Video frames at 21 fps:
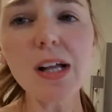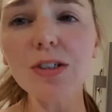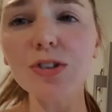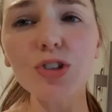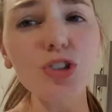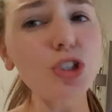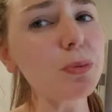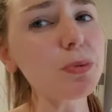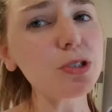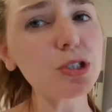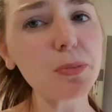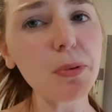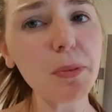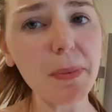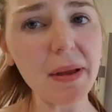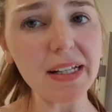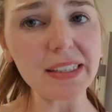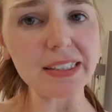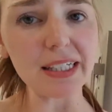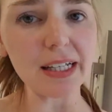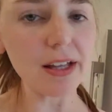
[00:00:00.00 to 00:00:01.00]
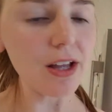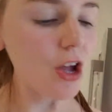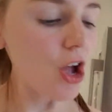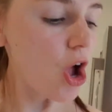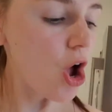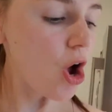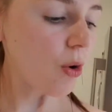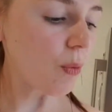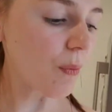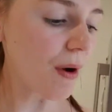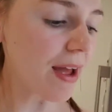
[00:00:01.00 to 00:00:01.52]
super, super basic,
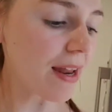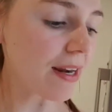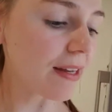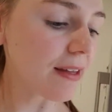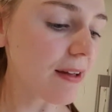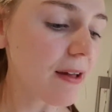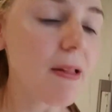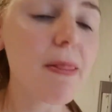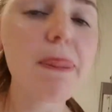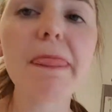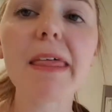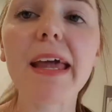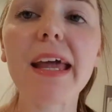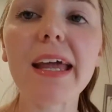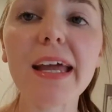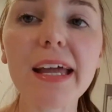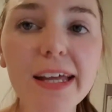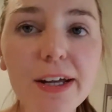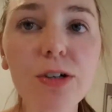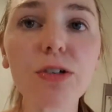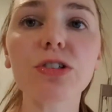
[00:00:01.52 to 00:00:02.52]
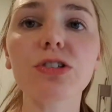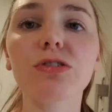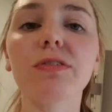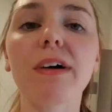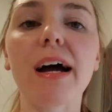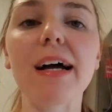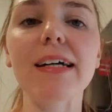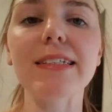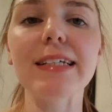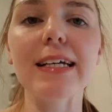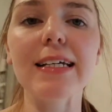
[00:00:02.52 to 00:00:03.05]
when he cooks
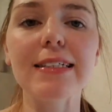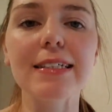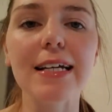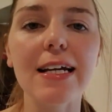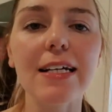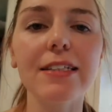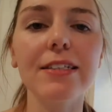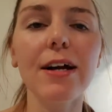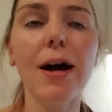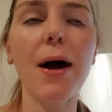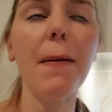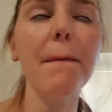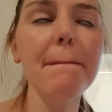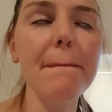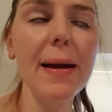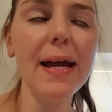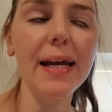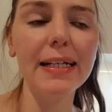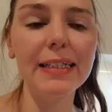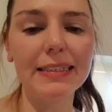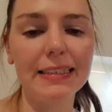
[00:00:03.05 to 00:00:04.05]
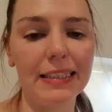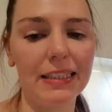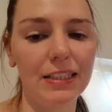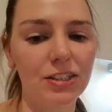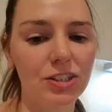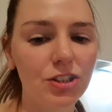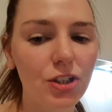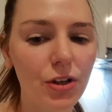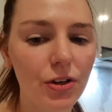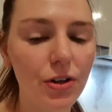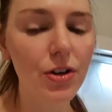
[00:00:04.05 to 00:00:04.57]
rice, it tastes amazing.
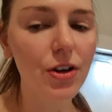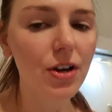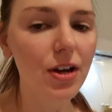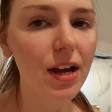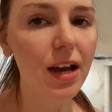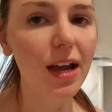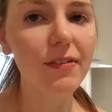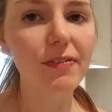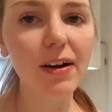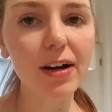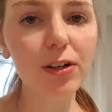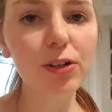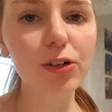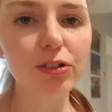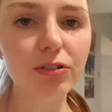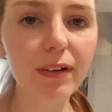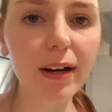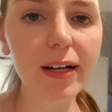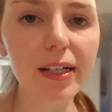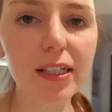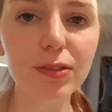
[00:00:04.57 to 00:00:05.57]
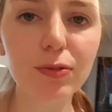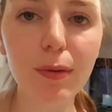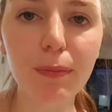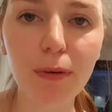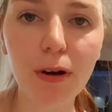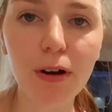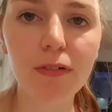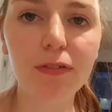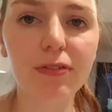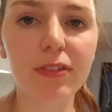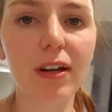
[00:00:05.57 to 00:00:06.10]
So if I cook rice, we're
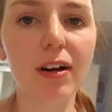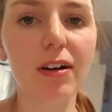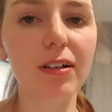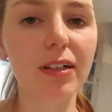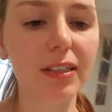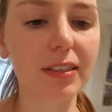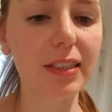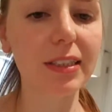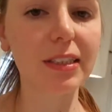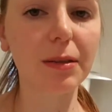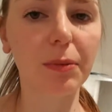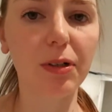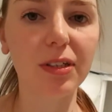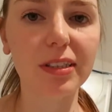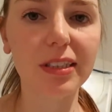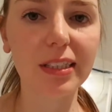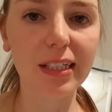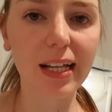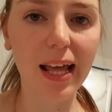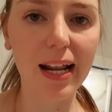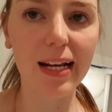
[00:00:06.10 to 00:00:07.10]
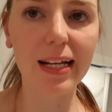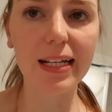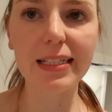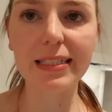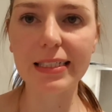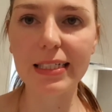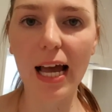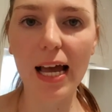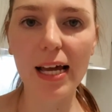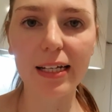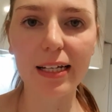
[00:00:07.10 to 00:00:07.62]
both thoroughly disappointed, and it's
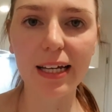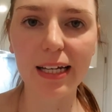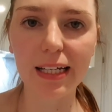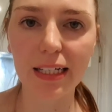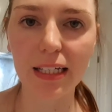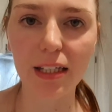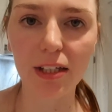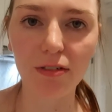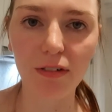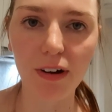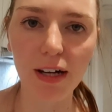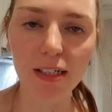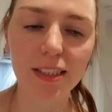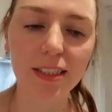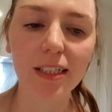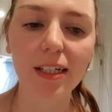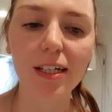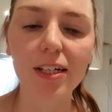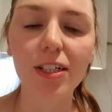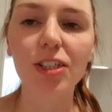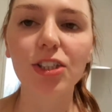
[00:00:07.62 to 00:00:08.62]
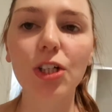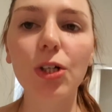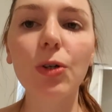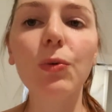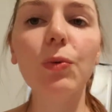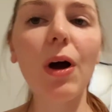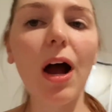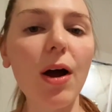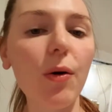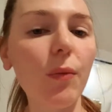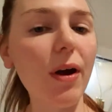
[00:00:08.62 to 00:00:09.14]
sad eating the rice.
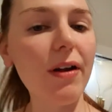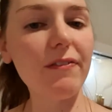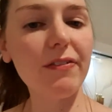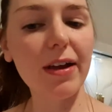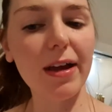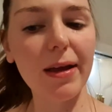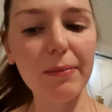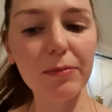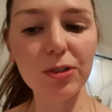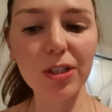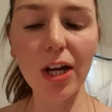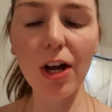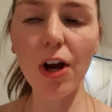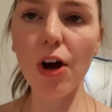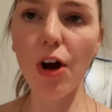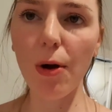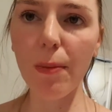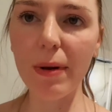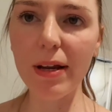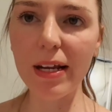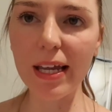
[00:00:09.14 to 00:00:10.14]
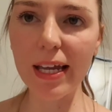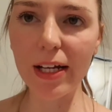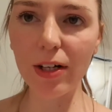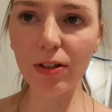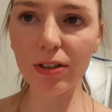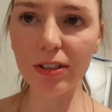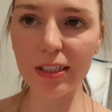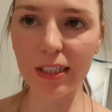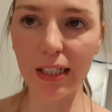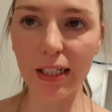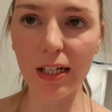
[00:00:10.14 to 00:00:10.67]
So I wait for him to get home, and he
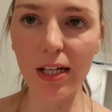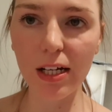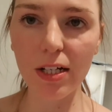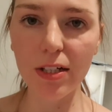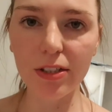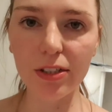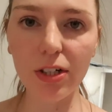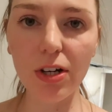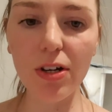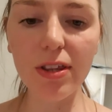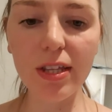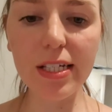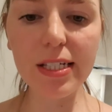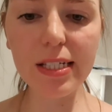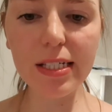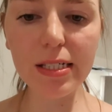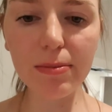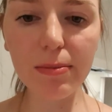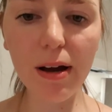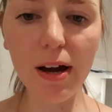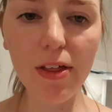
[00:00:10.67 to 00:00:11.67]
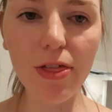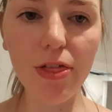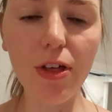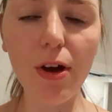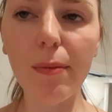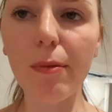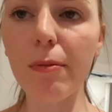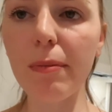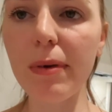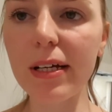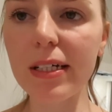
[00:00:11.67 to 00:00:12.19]
cooks it. So this is my
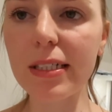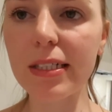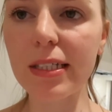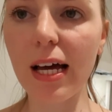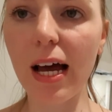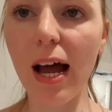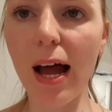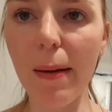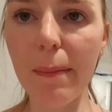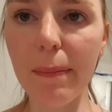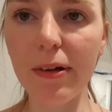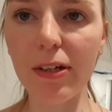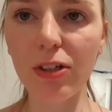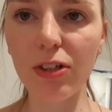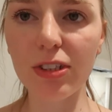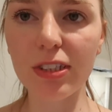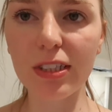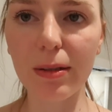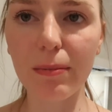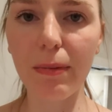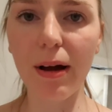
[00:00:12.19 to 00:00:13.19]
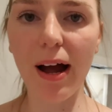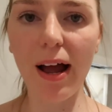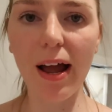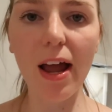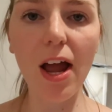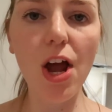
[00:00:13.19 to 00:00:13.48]
Thermomix that I've been using, my